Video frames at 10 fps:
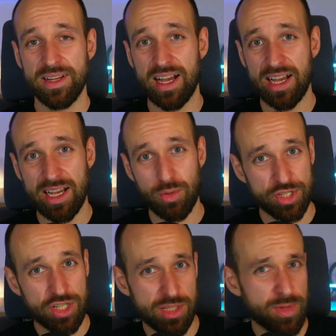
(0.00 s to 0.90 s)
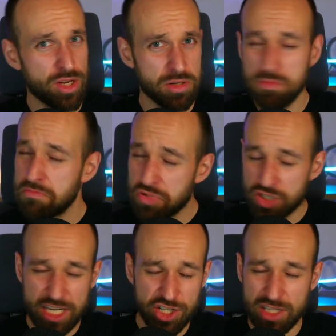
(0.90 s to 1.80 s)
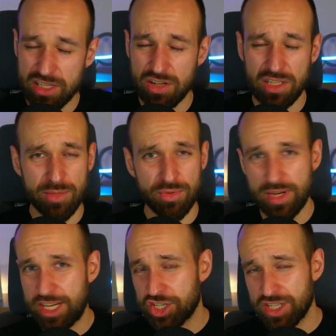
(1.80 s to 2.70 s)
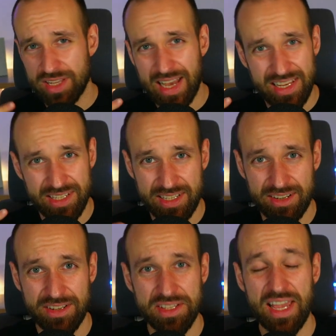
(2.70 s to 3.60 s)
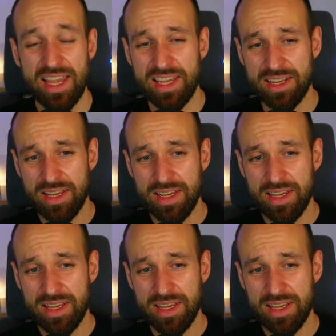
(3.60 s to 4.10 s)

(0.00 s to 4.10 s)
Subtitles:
We talked about potential collaboration ideas, and